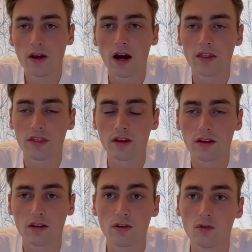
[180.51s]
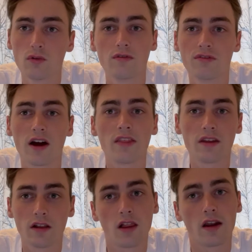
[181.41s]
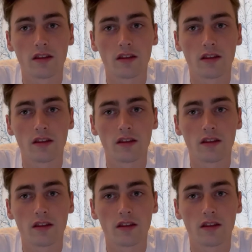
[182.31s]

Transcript: I think you would find that a lot of